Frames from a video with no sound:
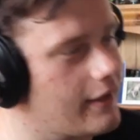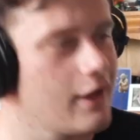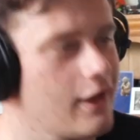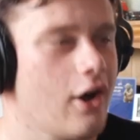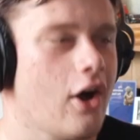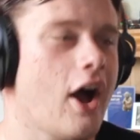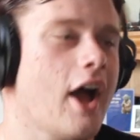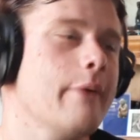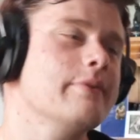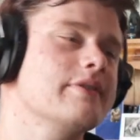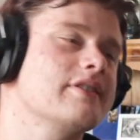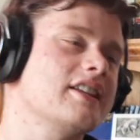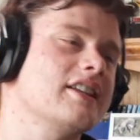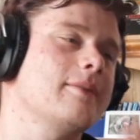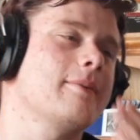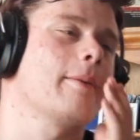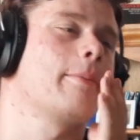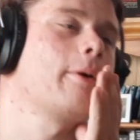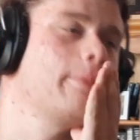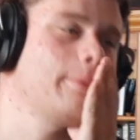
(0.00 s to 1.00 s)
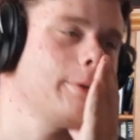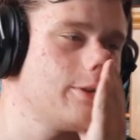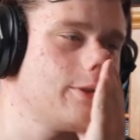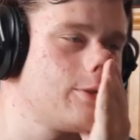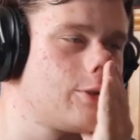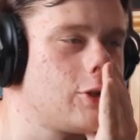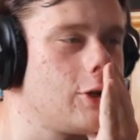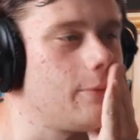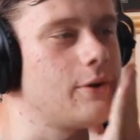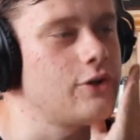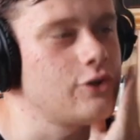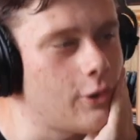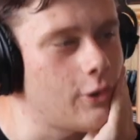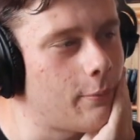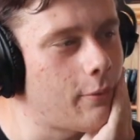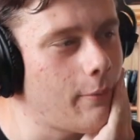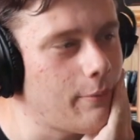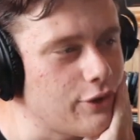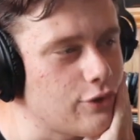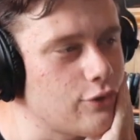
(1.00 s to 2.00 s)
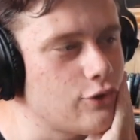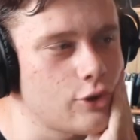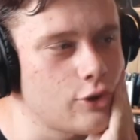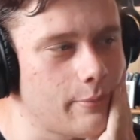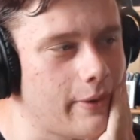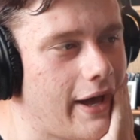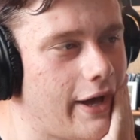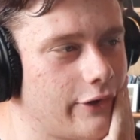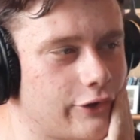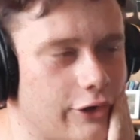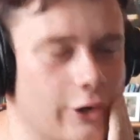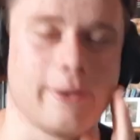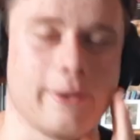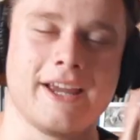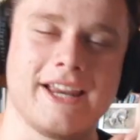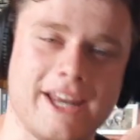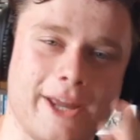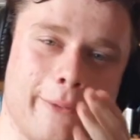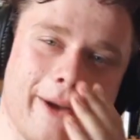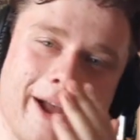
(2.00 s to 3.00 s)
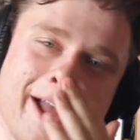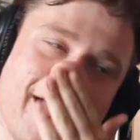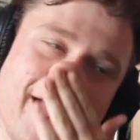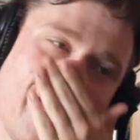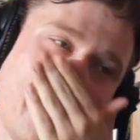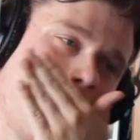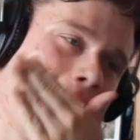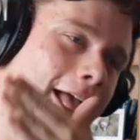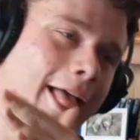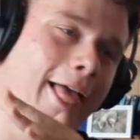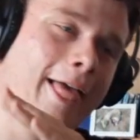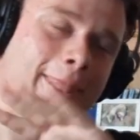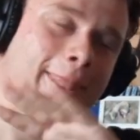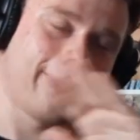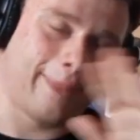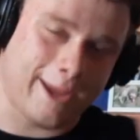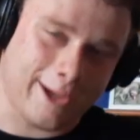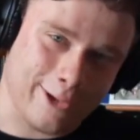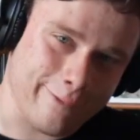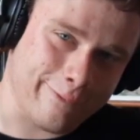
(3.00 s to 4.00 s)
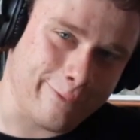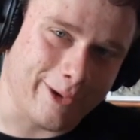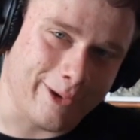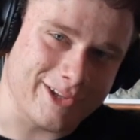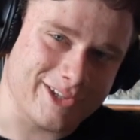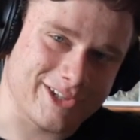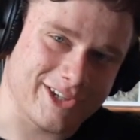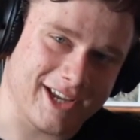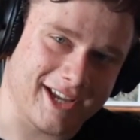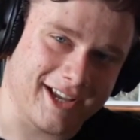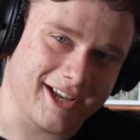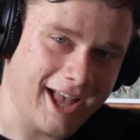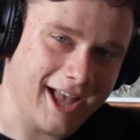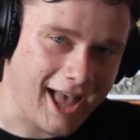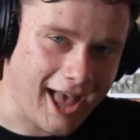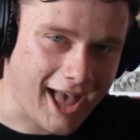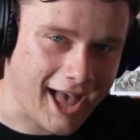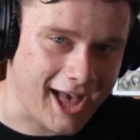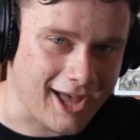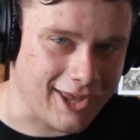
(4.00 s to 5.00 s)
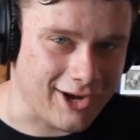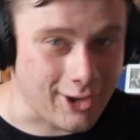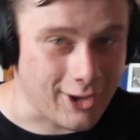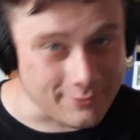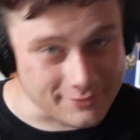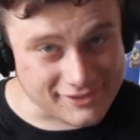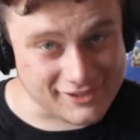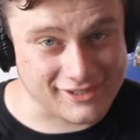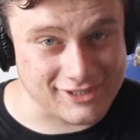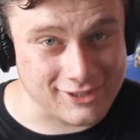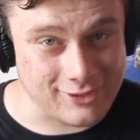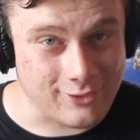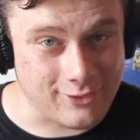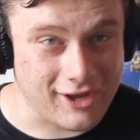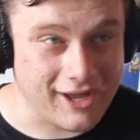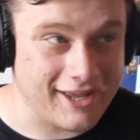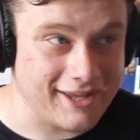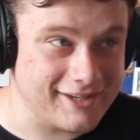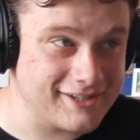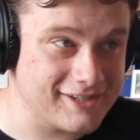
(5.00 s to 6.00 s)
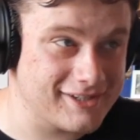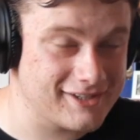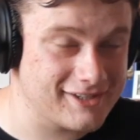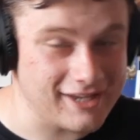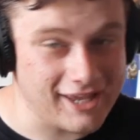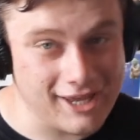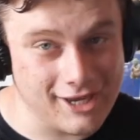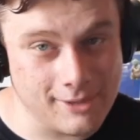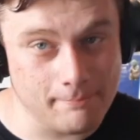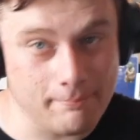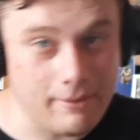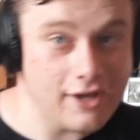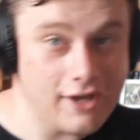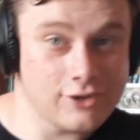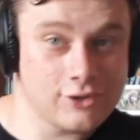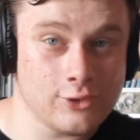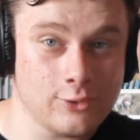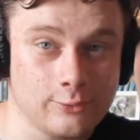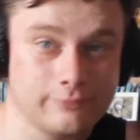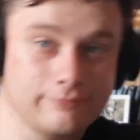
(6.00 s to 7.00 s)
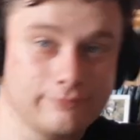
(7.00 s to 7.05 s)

I was going to be a proper YouTuber and do a proper YouTuber outro. Anyway, thank you for watching, and I'll see you guys in part 2.